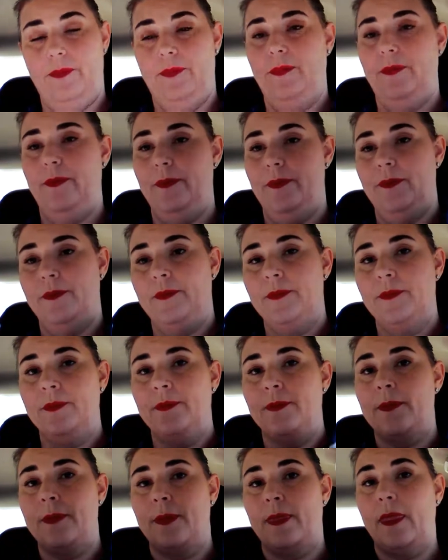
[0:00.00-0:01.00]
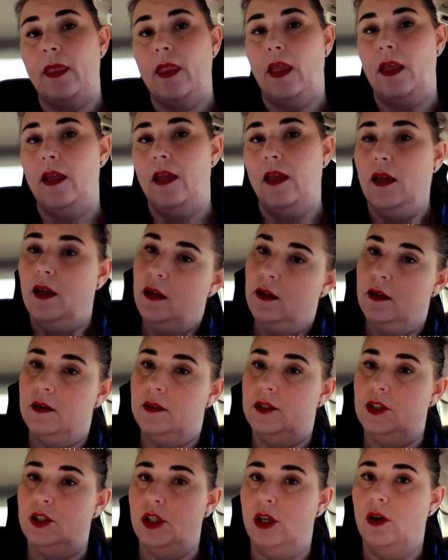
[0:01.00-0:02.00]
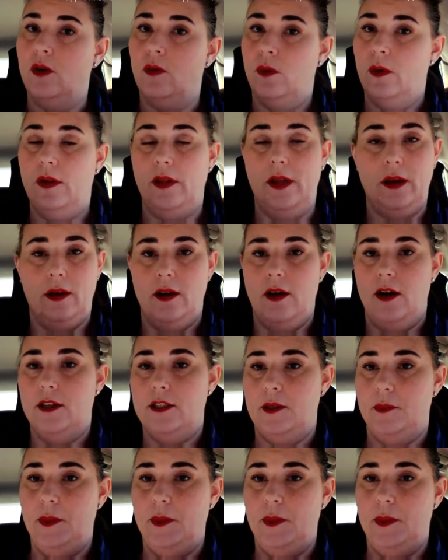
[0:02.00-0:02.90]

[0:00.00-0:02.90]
which takes a long time, and then